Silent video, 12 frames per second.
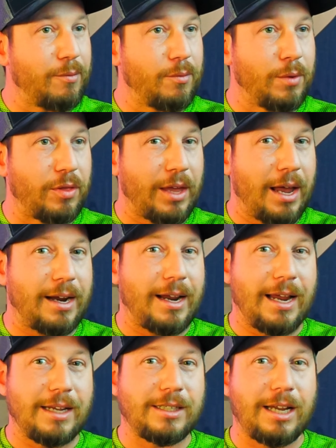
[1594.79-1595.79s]
With that,
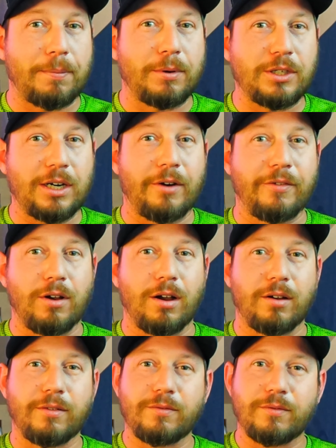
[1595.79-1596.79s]
guys, I appreciate
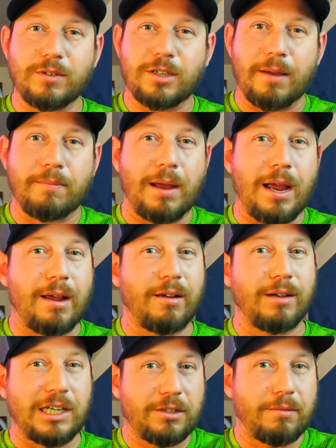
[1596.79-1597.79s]
y'all stopping by
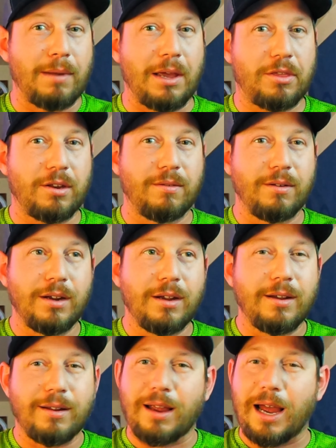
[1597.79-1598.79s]
Laser Method.
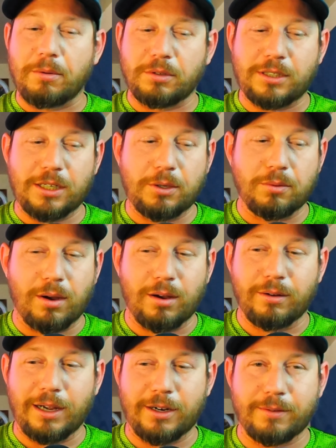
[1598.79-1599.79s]
I will see you all
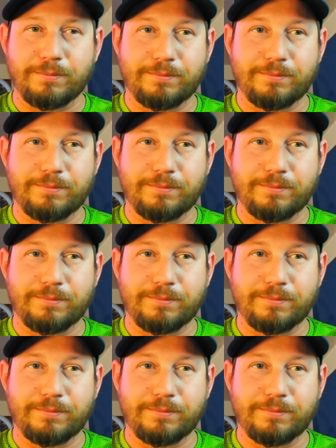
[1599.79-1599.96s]
later.